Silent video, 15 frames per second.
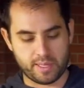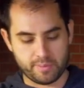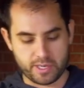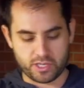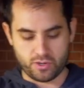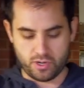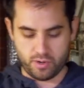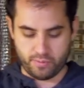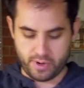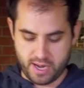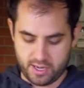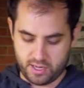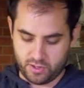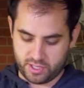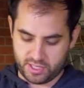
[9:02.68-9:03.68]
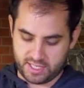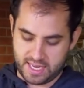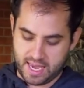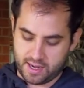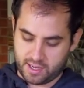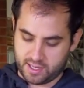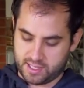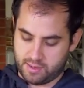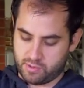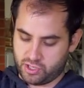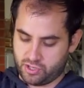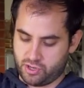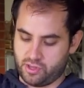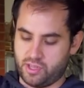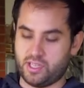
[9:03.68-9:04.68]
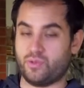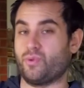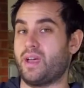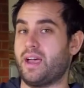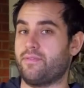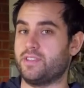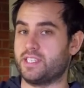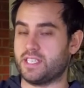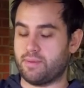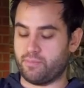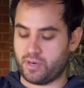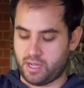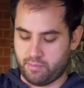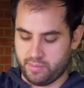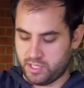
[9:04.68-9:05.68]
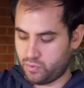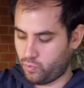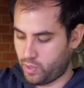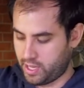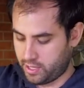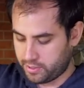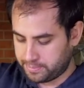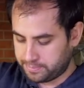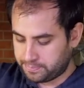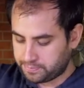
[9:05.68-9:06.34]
Let me show you a brand new set, because I'm sure these will have the same problem as well.